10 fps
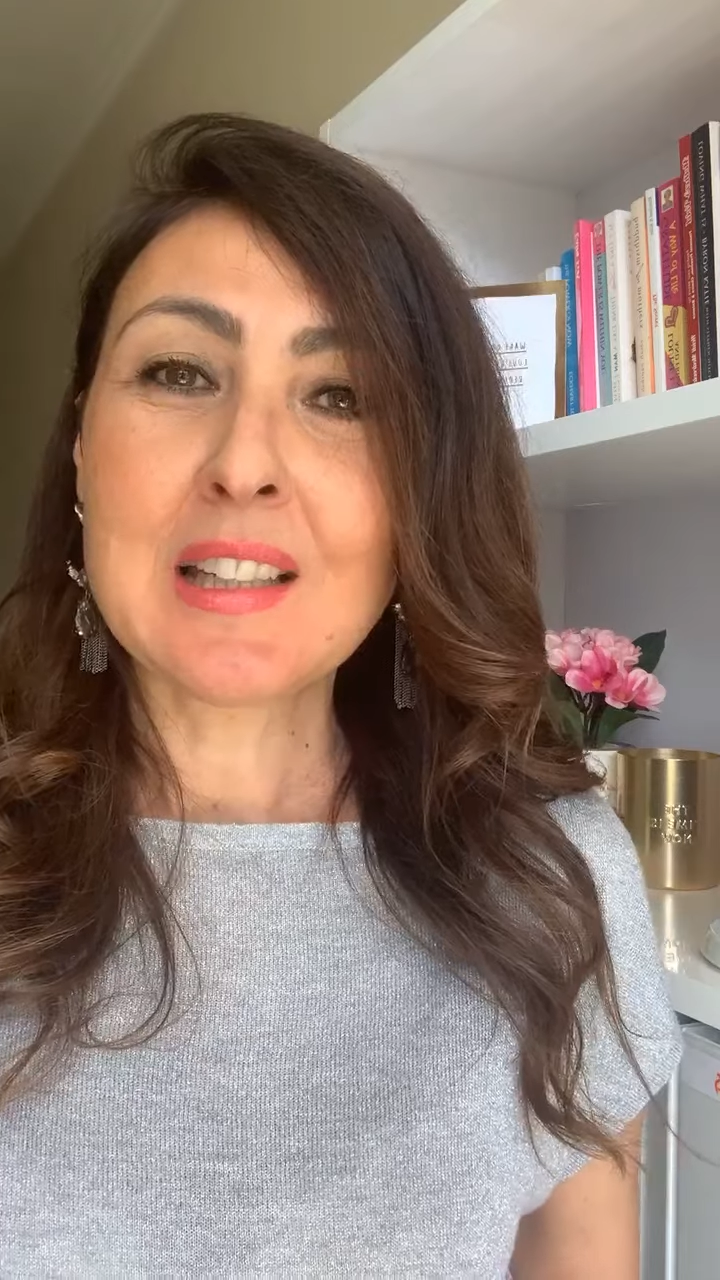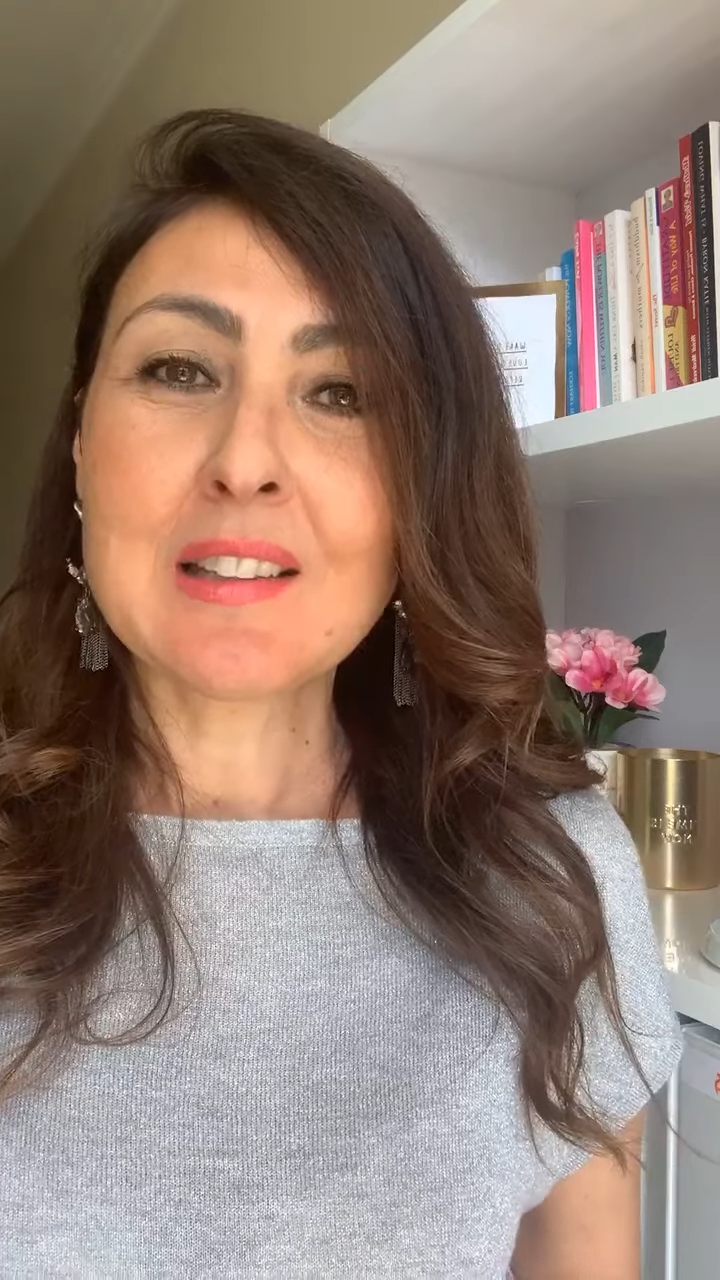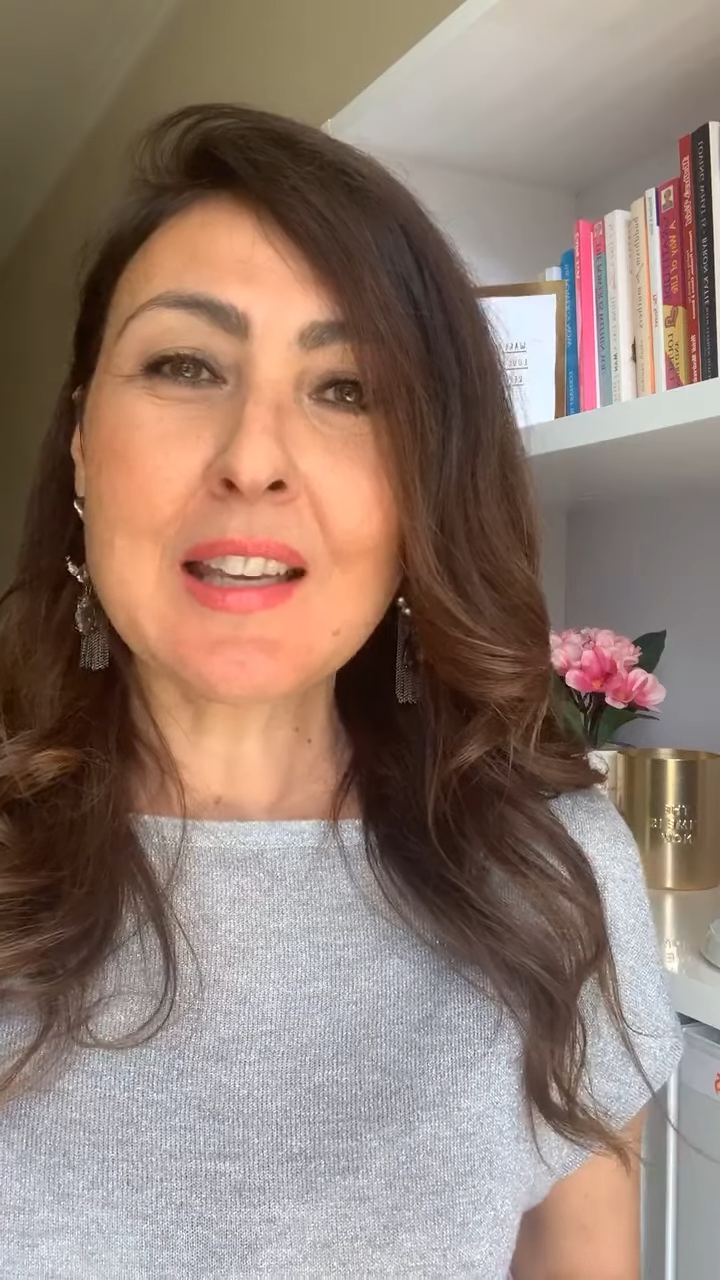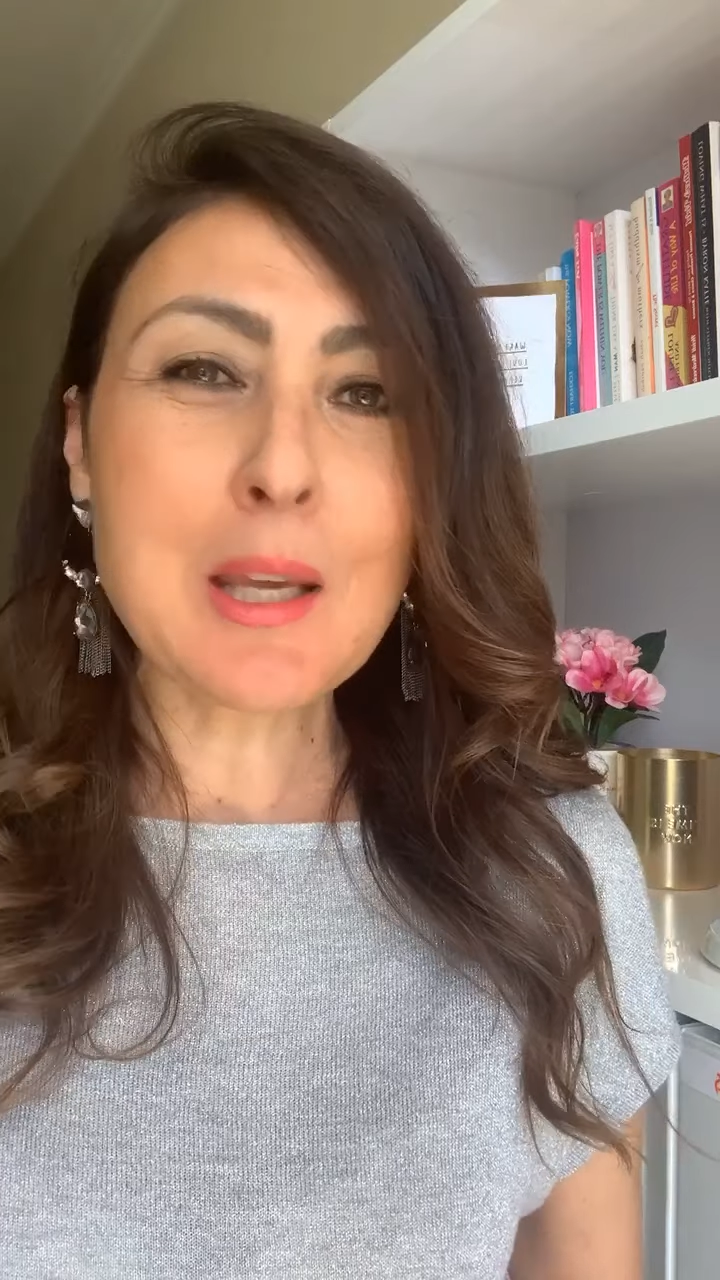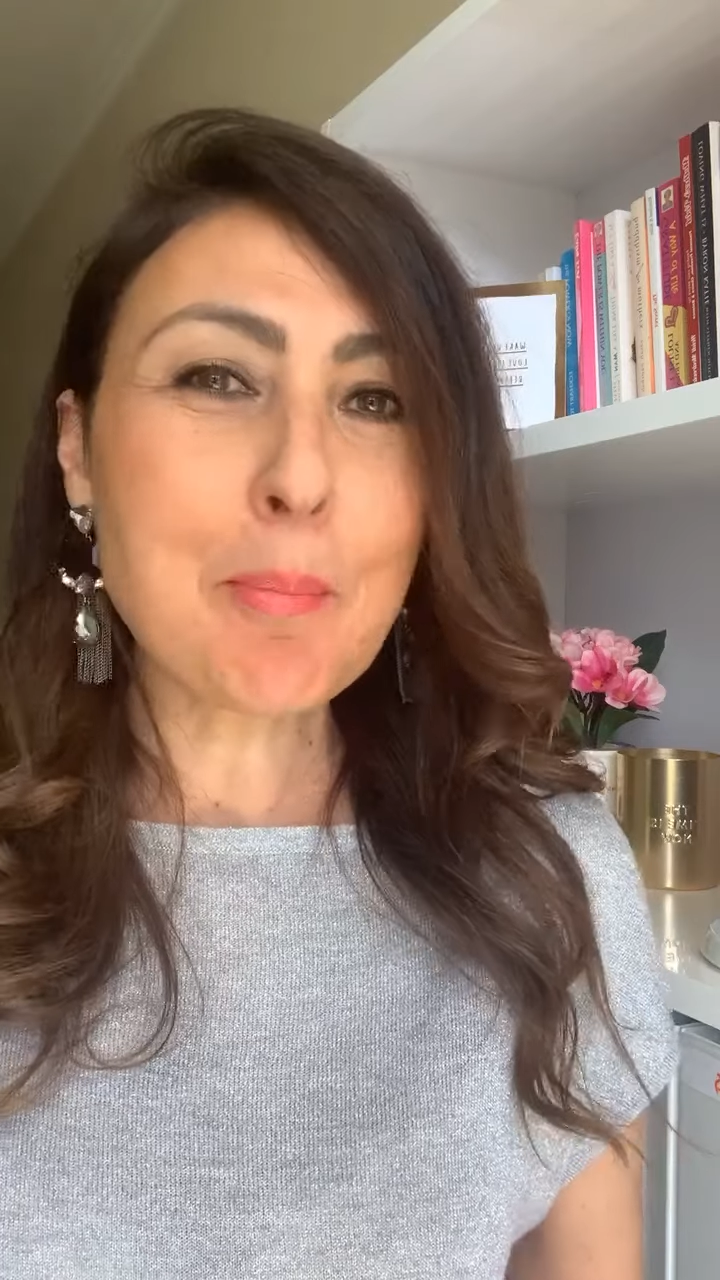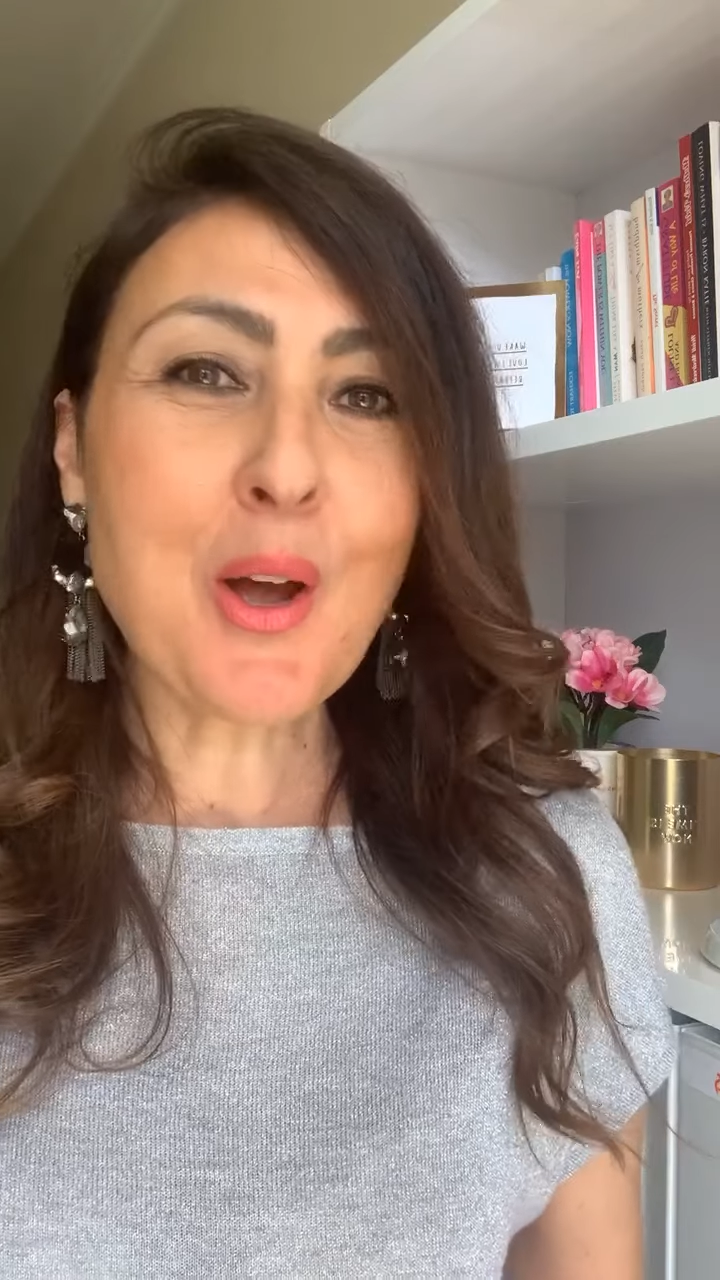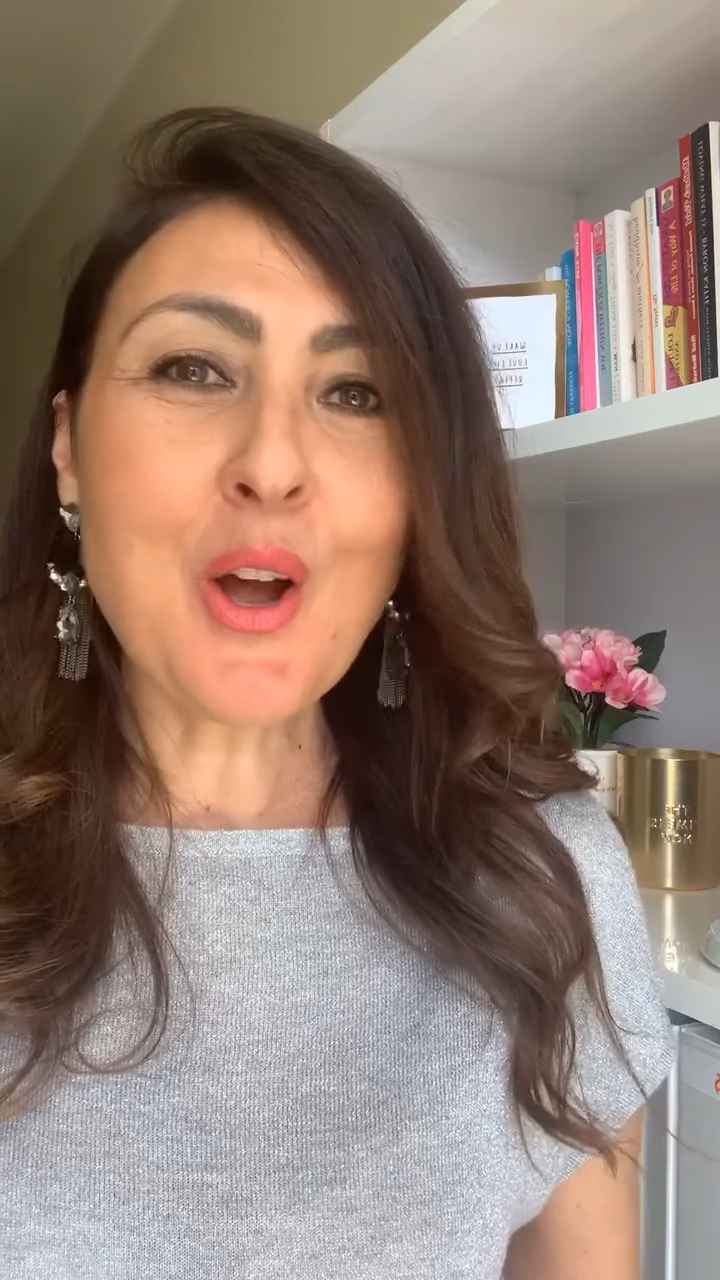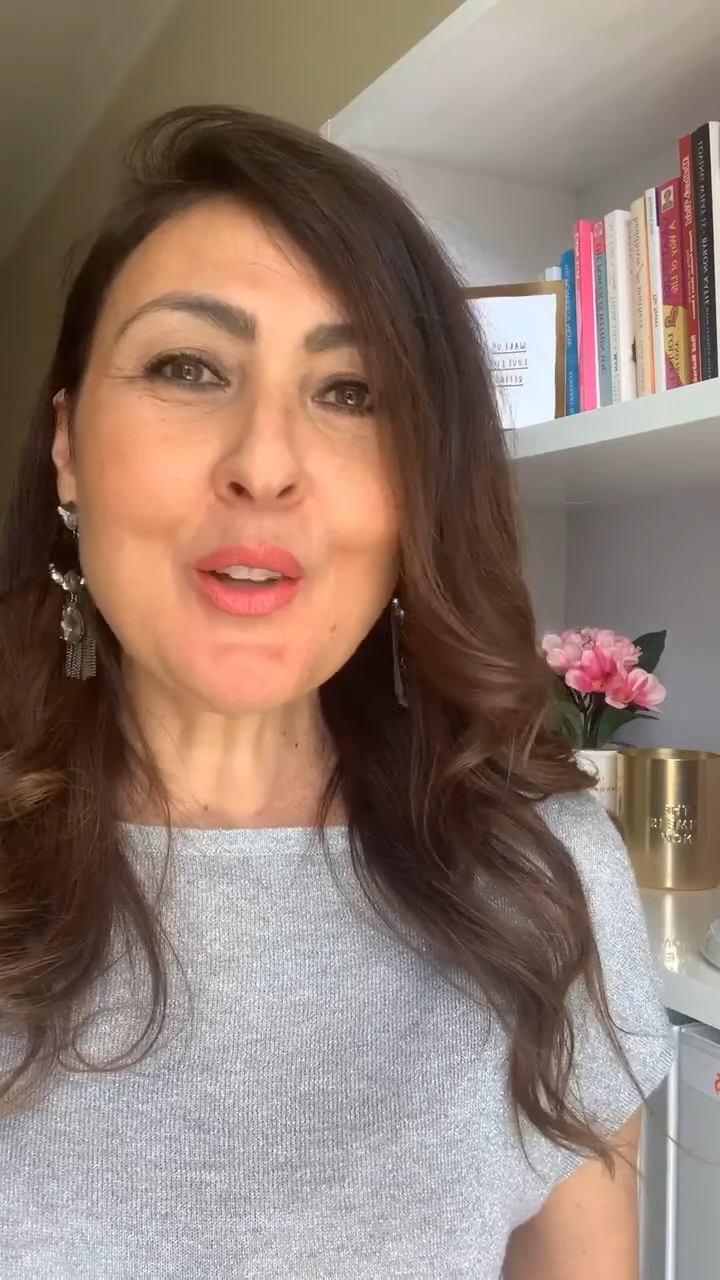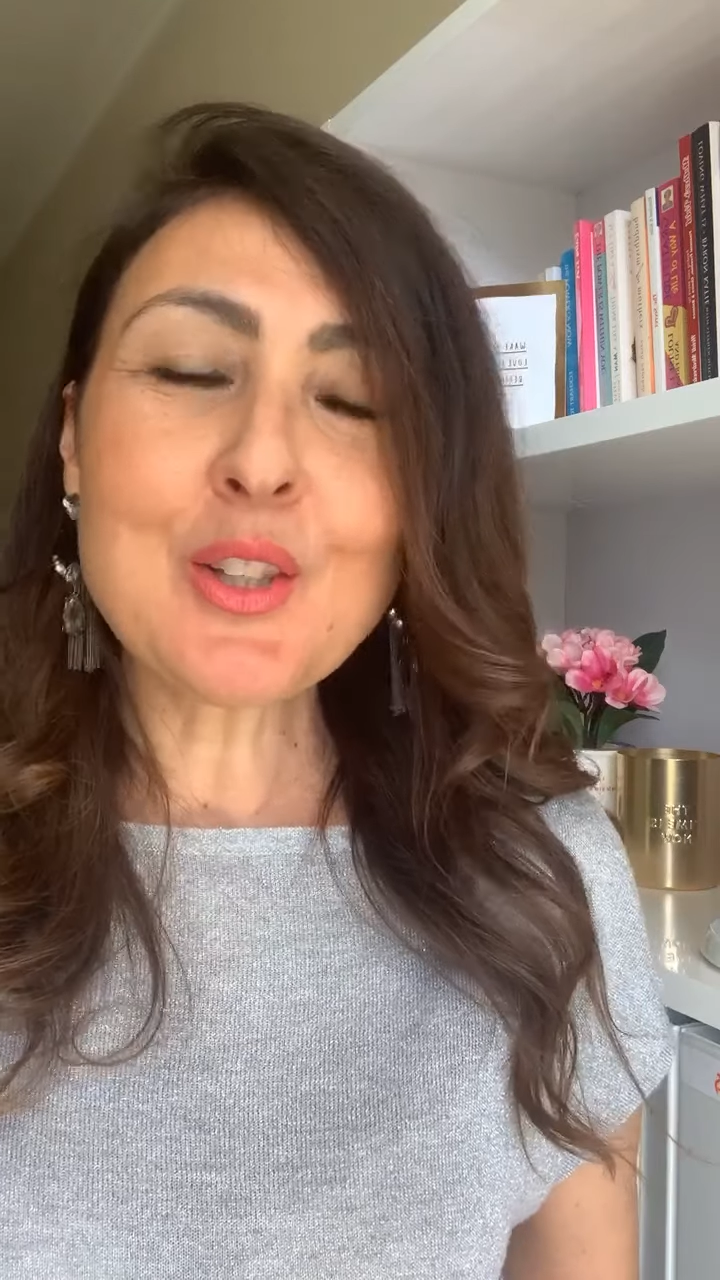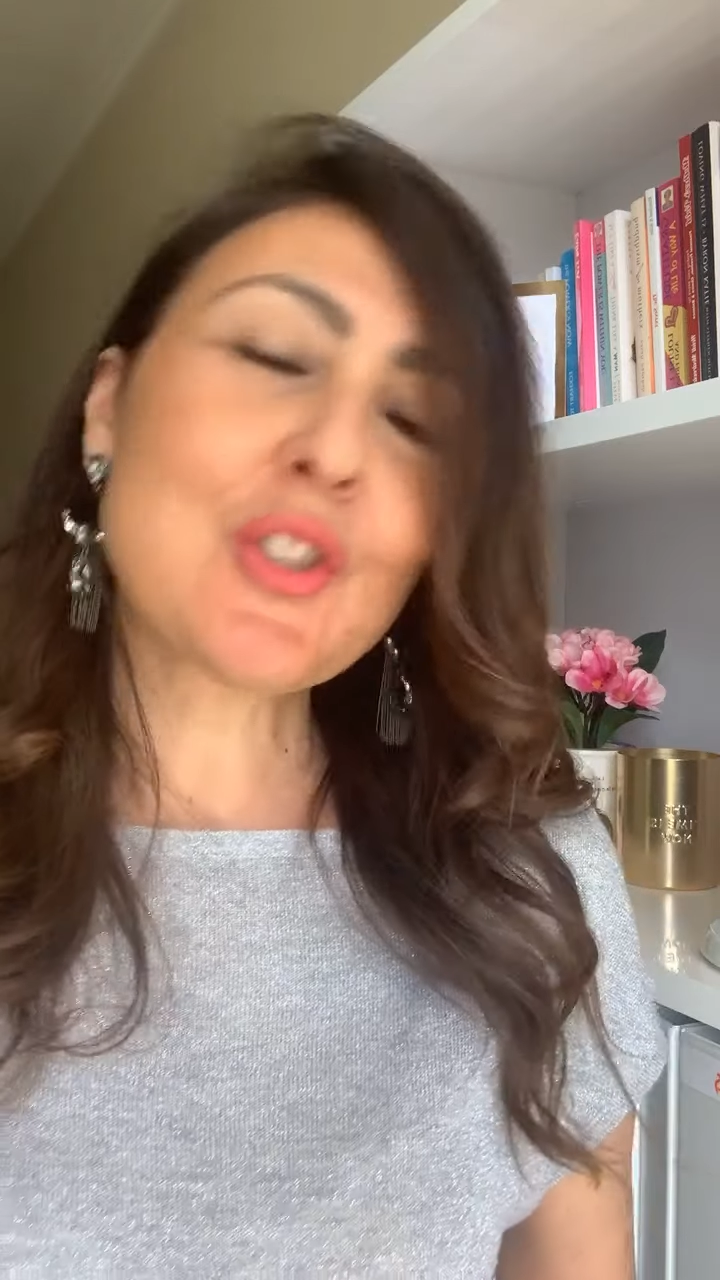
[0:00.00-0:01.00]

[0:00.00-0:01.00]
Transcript: They get behind the